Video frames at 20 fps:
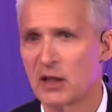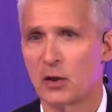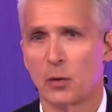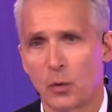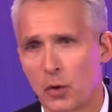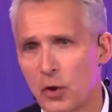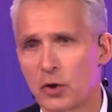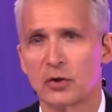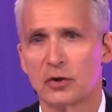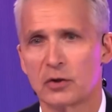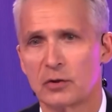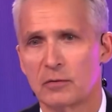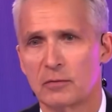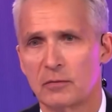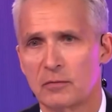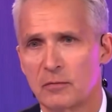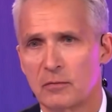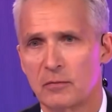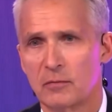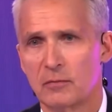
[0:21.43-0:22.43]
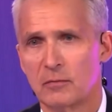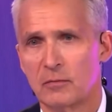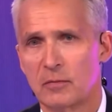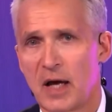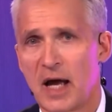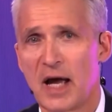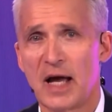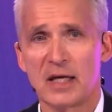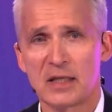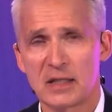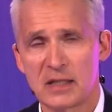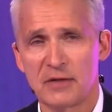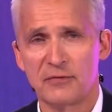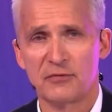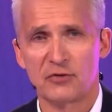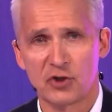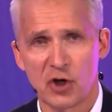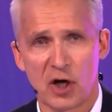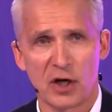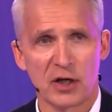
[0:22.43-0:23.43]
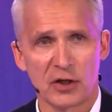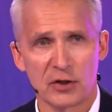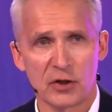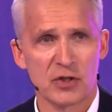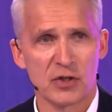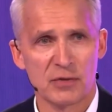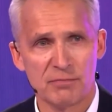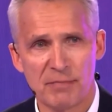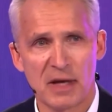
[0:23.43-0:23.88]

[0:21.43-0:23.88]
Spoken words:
word, as if China doesn't